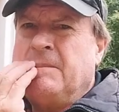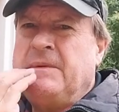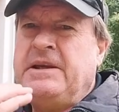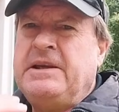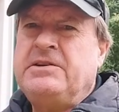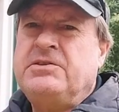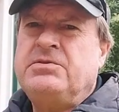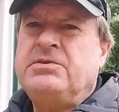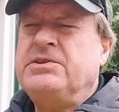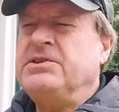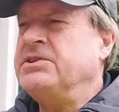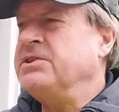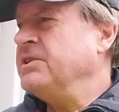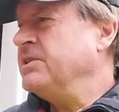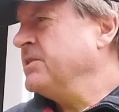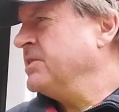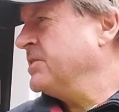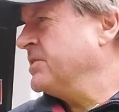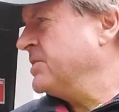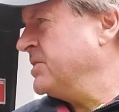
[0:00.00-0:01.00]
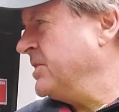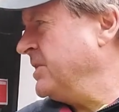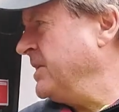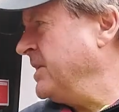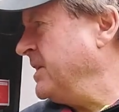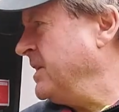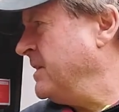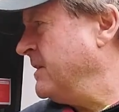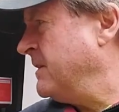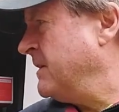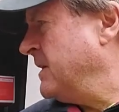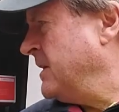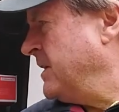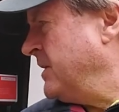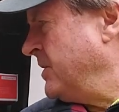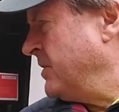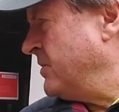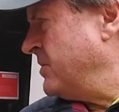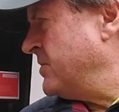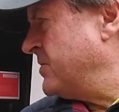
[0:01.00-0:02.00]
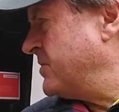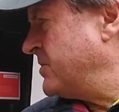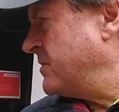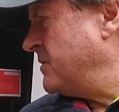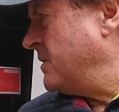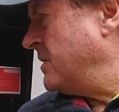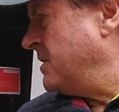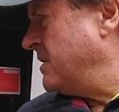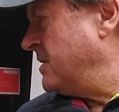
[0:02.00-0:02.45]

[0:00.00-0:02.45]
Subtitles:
interested to see, because